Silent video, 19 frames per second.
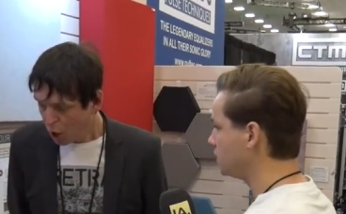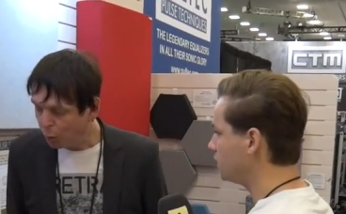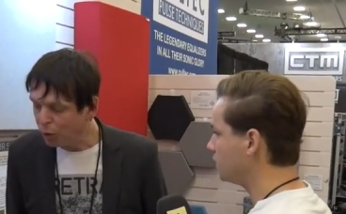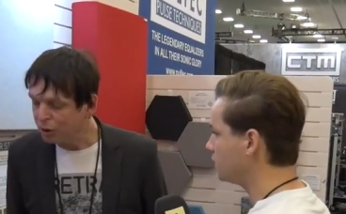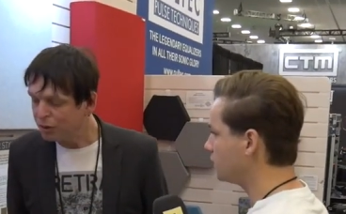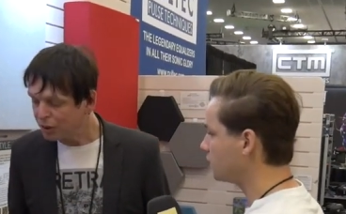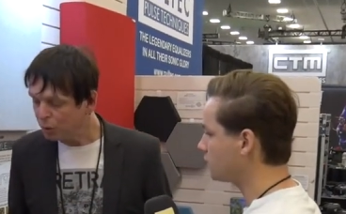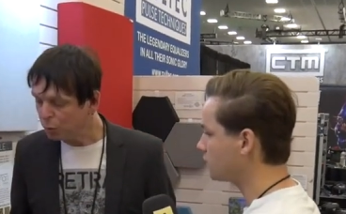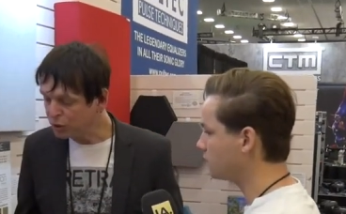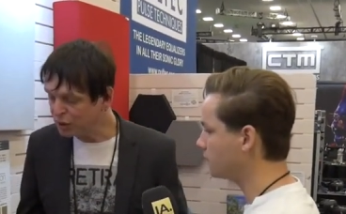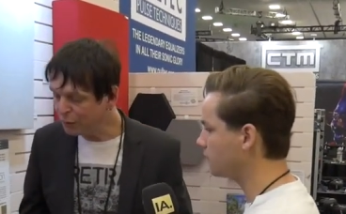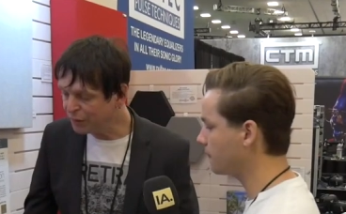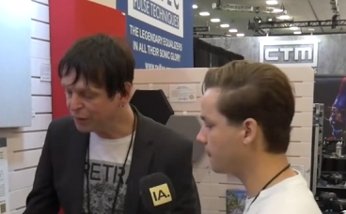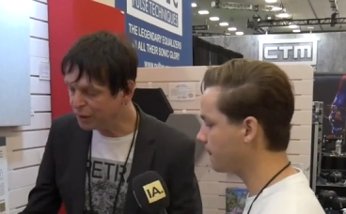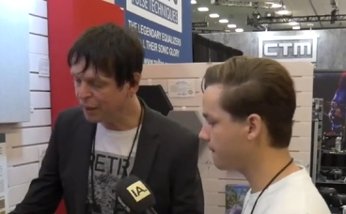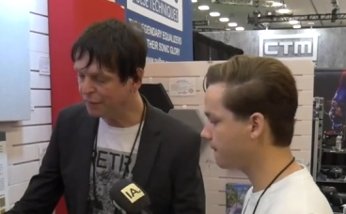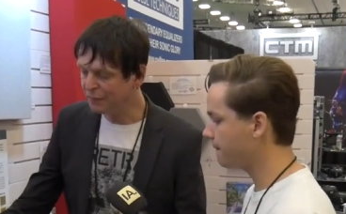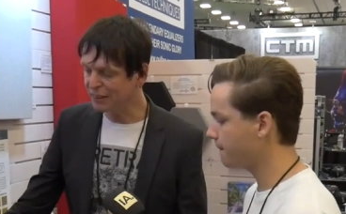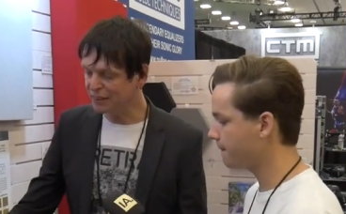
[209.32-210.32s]
Speaker 1: Well, something
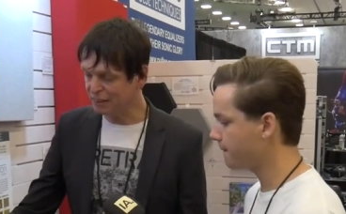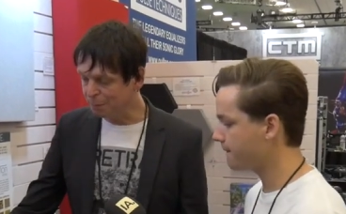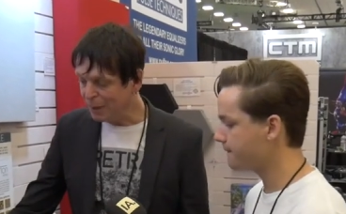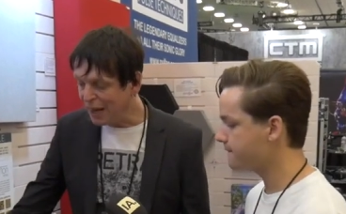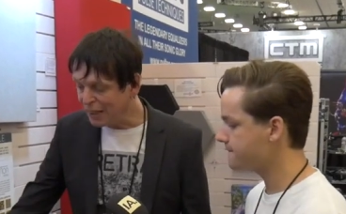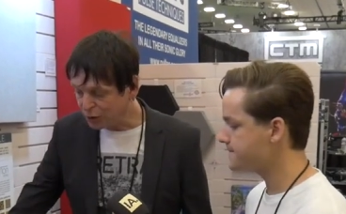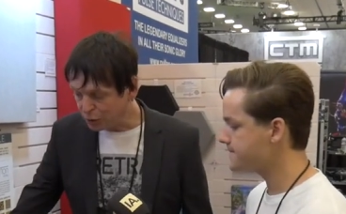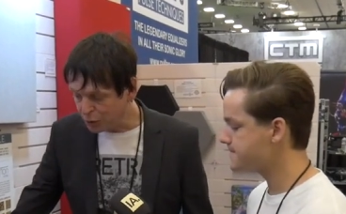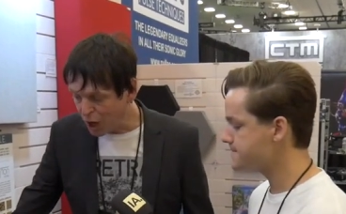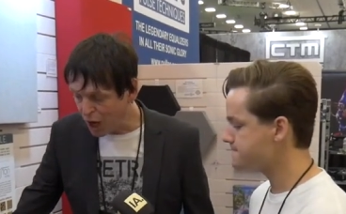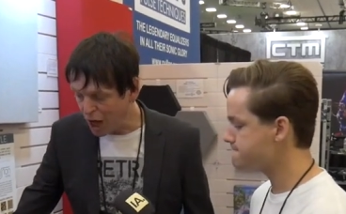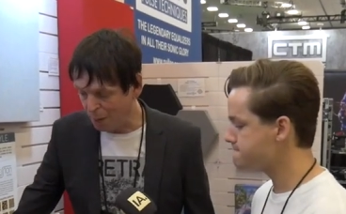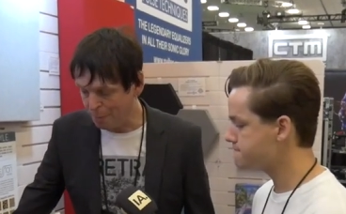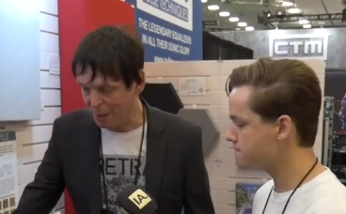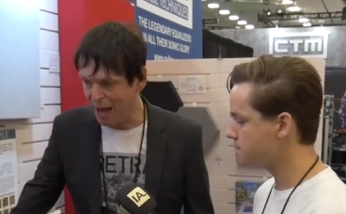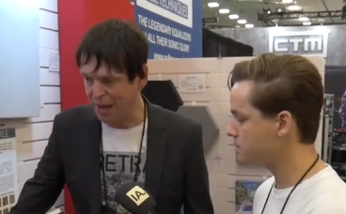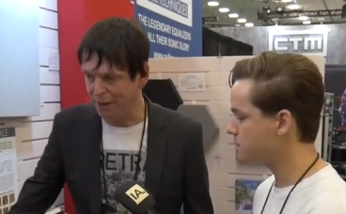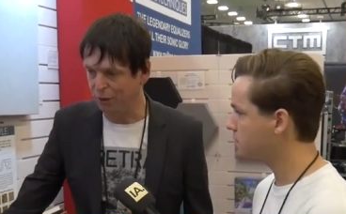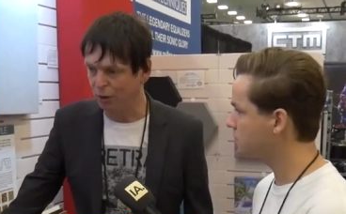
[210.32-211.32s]
like this compared to an art
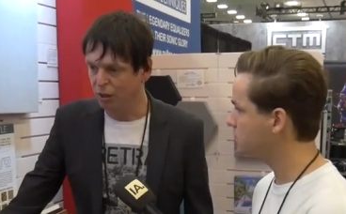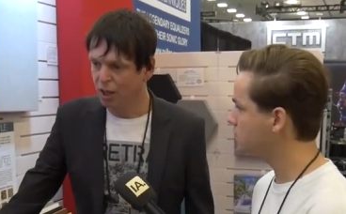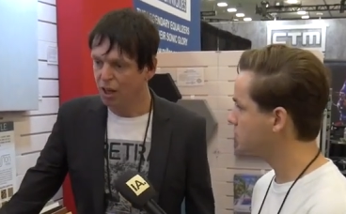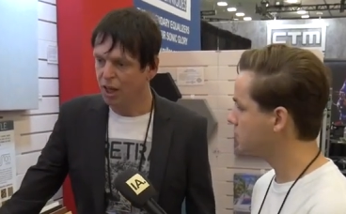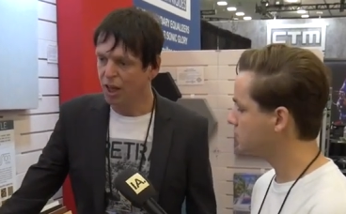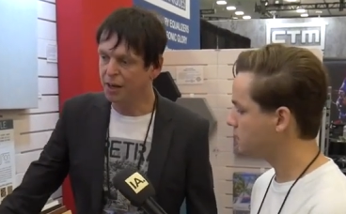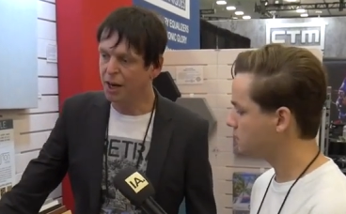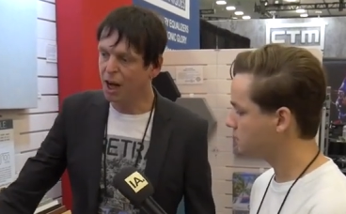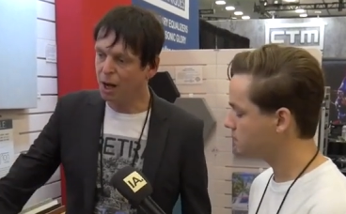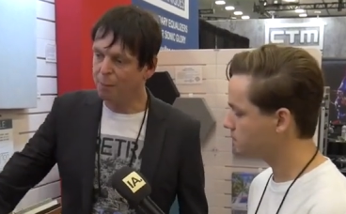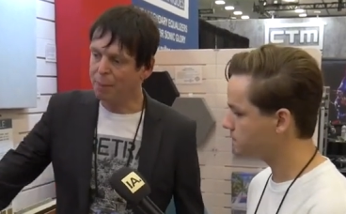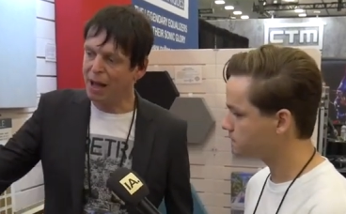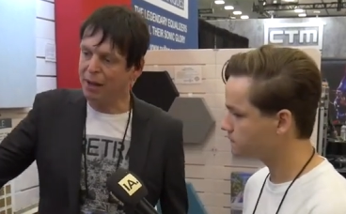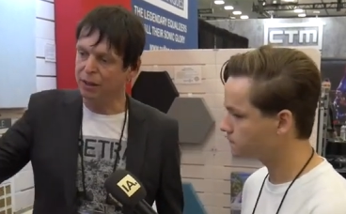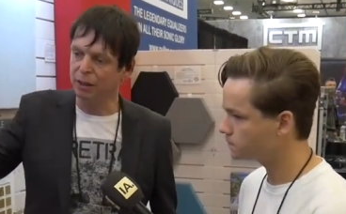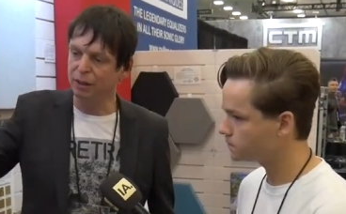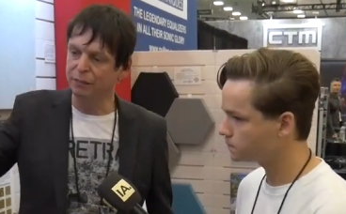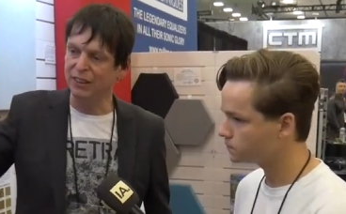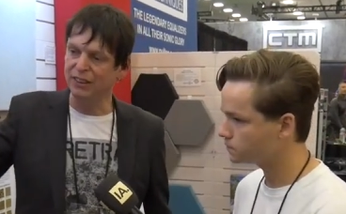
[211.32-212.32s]
panel. An art
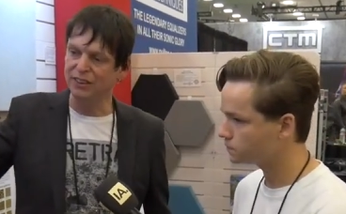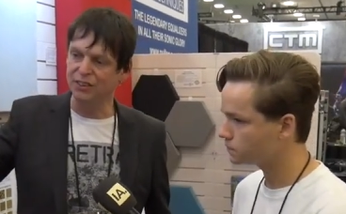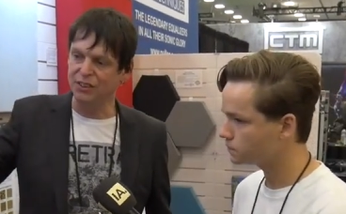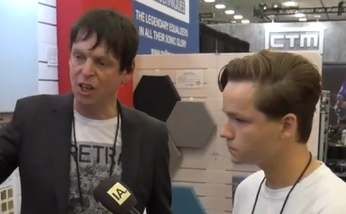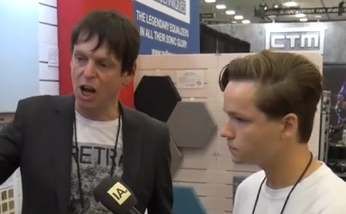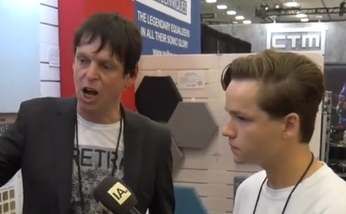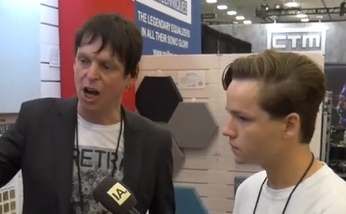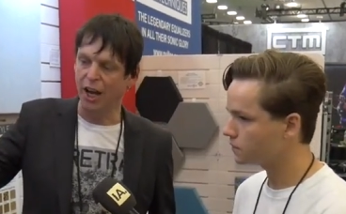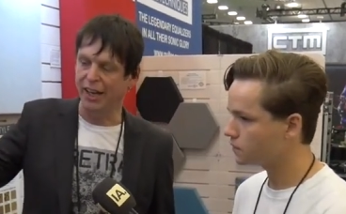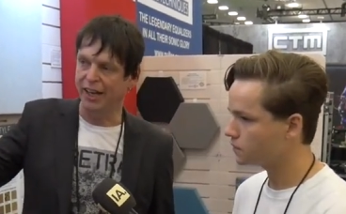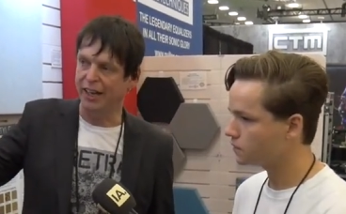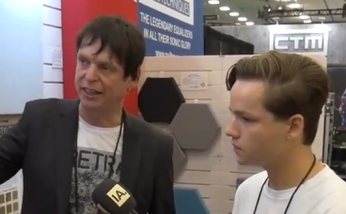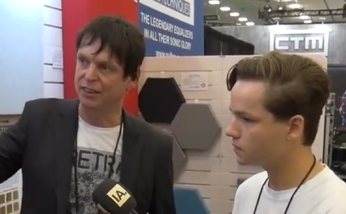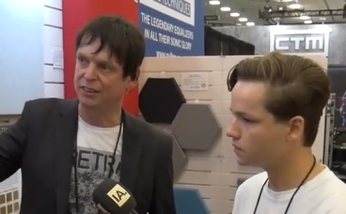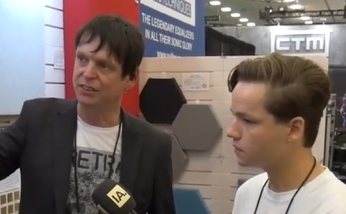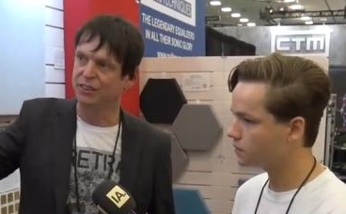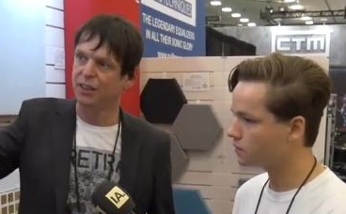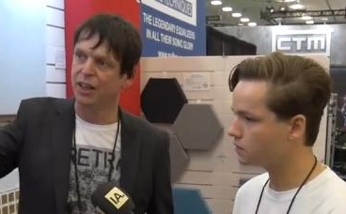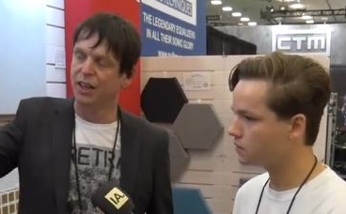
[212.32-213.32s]
panel of this
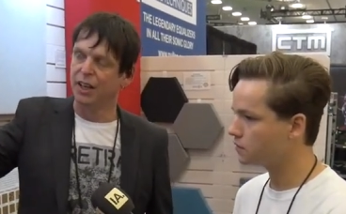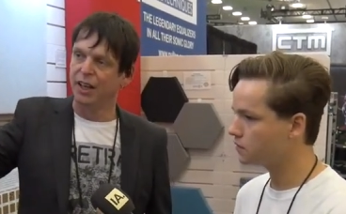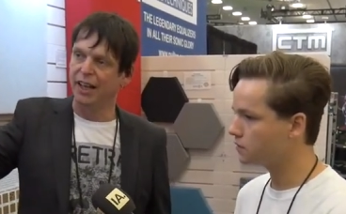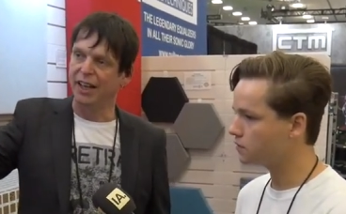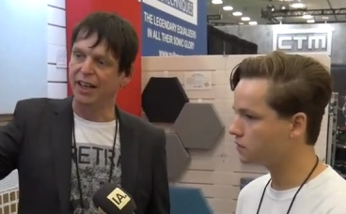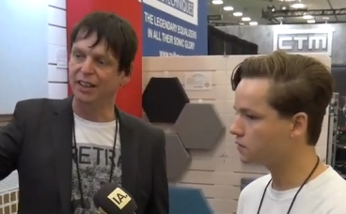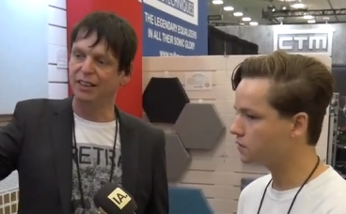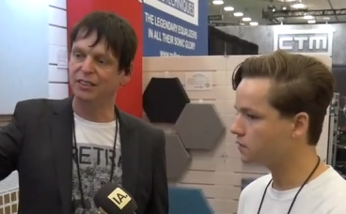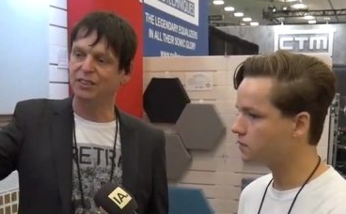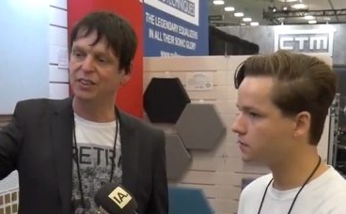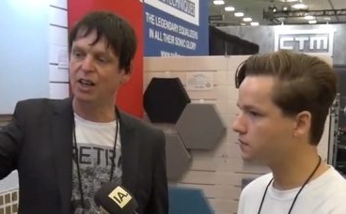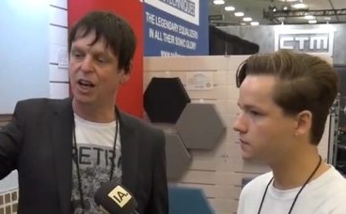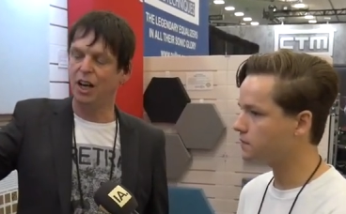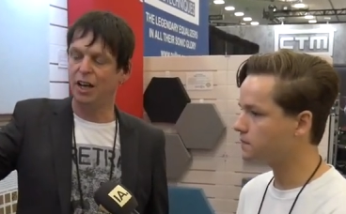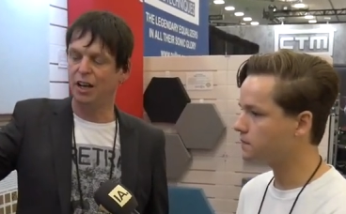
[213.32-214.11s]
size is,